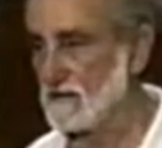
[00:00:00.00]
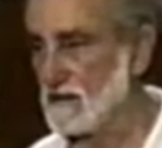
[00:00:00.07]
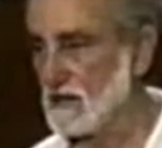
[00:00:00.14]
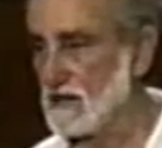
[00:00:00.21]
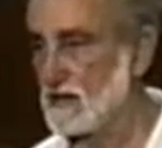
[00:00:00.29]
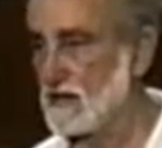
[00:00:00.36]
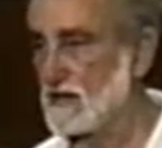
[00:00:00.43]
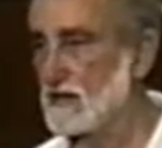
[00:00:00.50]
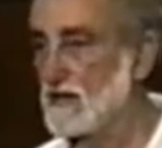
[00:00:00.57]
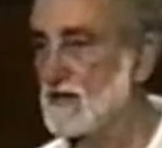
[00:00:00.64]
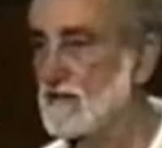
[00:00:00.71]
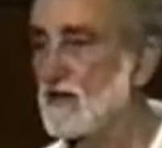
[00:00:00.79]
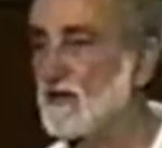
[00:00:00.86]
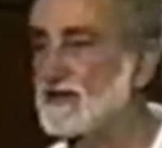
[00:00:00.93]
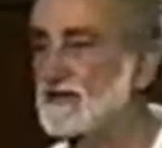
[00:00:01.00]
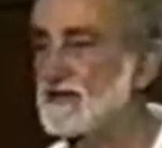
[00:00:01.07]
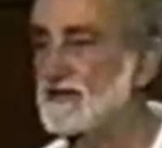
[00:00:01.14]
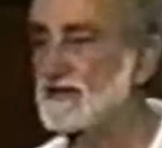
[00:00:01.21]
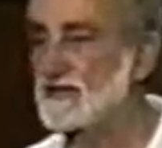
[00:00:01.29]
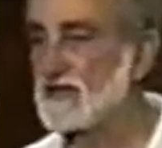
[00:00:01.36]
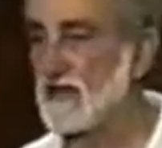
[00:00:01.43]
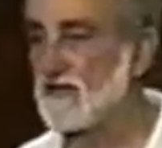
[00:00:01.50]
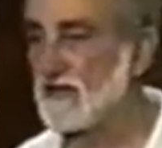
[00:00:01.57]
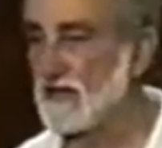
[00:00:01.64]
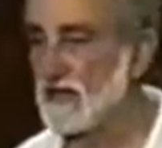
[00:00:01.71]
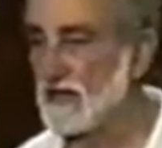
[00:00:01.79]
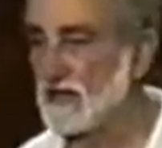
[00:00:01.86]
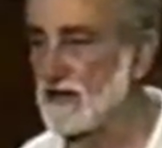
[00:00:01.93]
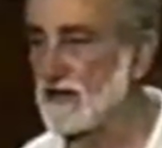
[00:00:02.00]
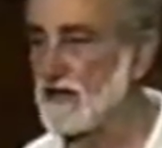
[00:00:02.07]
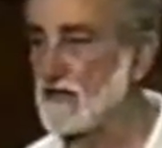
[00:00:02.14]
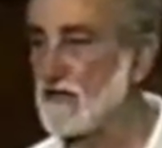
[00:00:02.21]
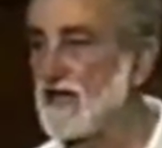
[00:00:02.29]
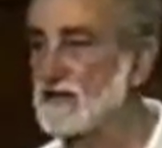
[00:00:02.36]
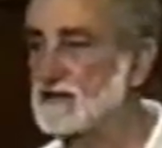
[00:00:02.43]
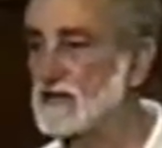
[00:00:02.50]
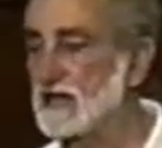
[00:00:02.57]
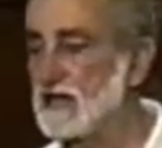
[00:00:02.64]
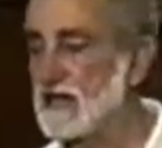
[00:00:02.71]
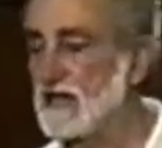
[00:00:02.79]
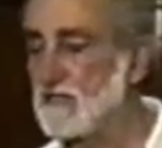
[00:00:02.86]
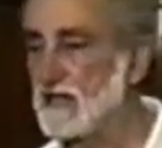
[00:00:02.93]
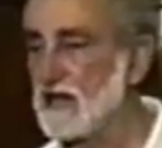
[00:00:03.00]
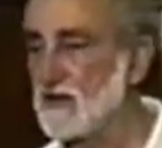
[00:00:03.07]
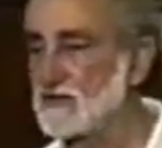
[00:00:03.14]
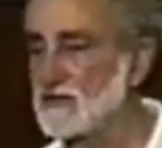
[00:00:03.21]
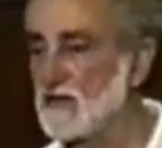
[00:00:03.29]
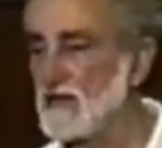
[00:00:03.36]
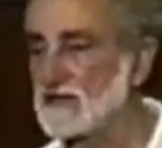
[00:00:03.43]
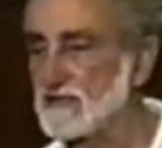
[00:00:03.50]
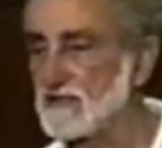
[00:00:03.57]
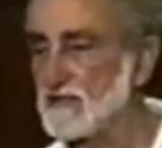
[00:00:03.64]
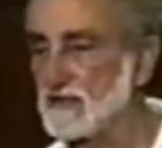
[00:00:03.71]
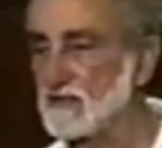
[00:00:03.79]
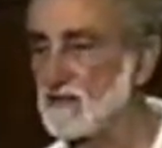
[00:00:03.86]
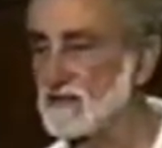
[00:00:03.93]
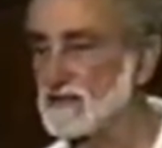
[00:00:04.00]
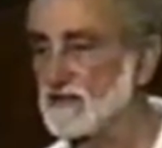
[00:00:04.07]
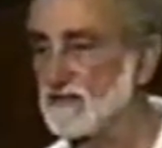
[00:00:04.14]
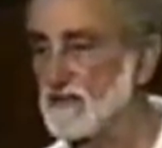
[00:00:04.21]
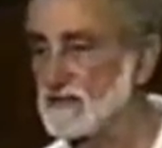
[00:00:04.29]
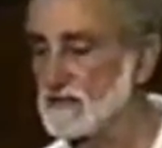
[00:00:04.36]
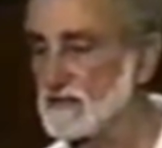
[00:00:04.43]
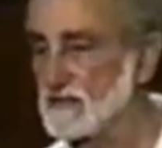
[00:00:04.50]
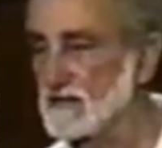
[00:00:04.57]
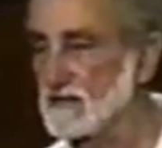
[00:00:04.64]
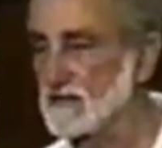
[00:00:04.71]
Right? Because in the seventh letter he makes the claim that he was present at the crucifixion.